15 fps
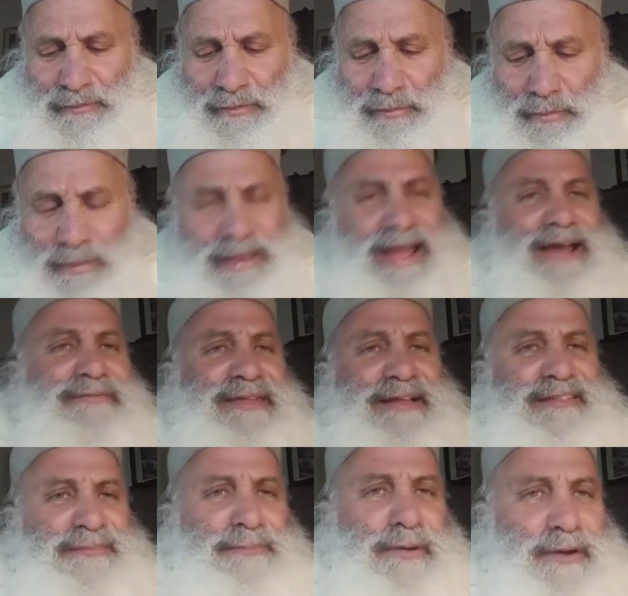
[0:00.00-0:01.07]
we have
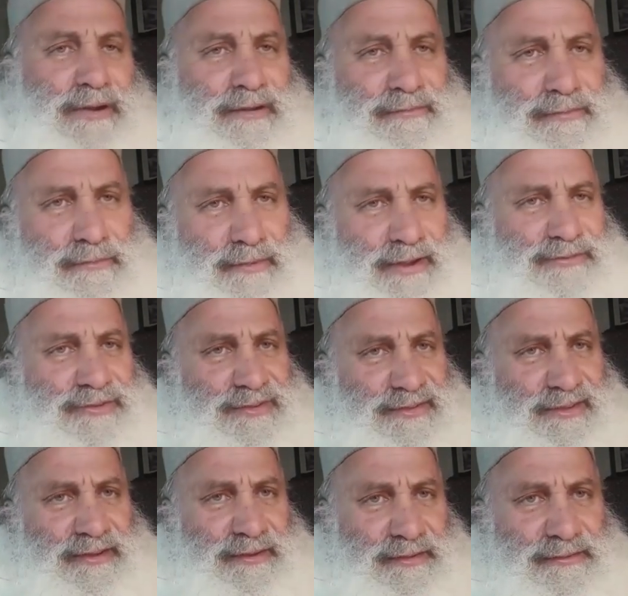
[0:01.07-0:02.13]
that spark of the righteous
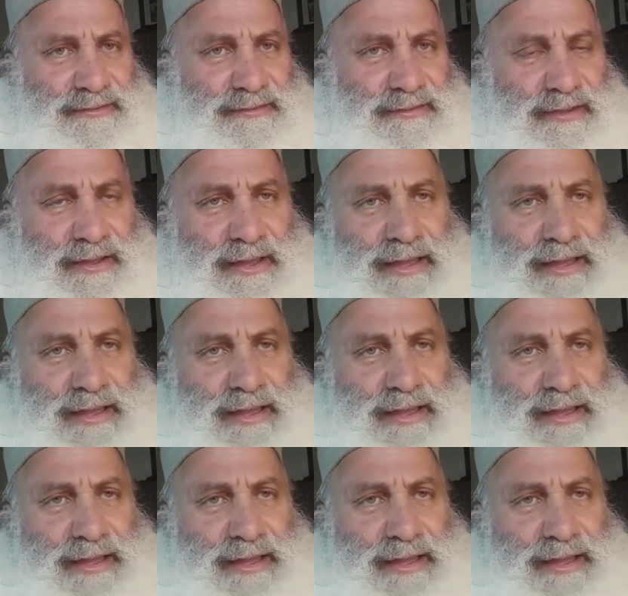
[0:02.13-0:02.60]
in us.